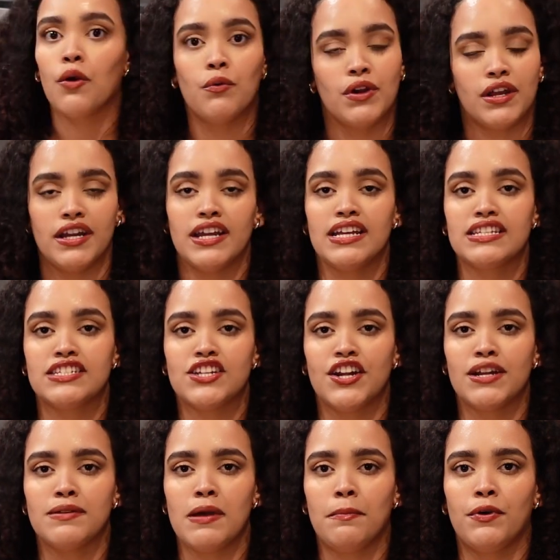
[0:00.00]
We're gonna get
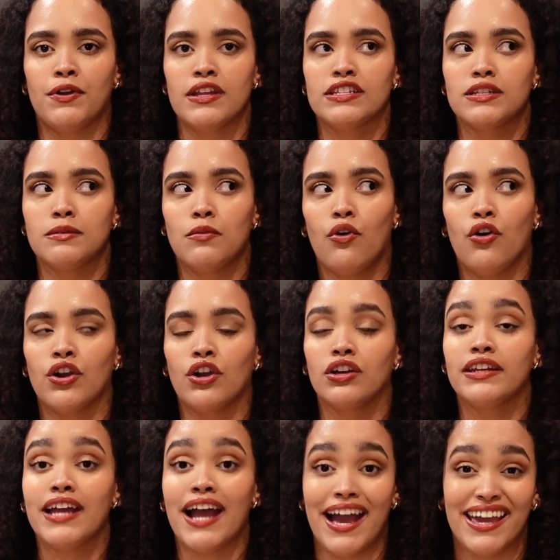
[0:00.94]
started by putting some oil
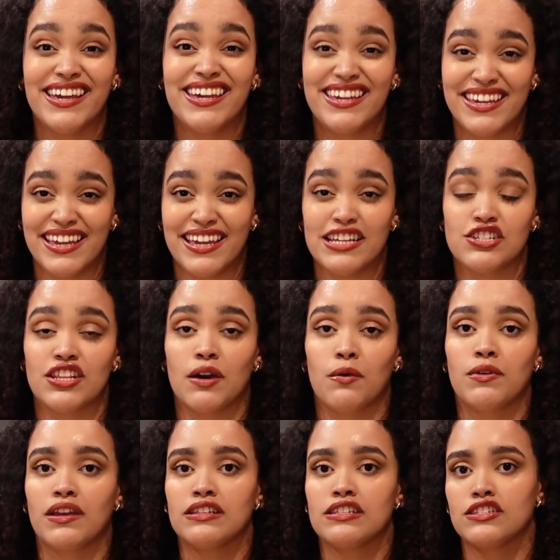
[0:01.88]
on high heat so that
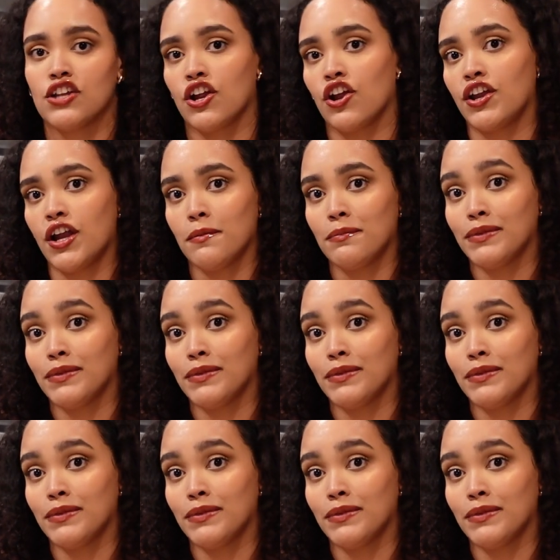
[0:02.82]
we can start on our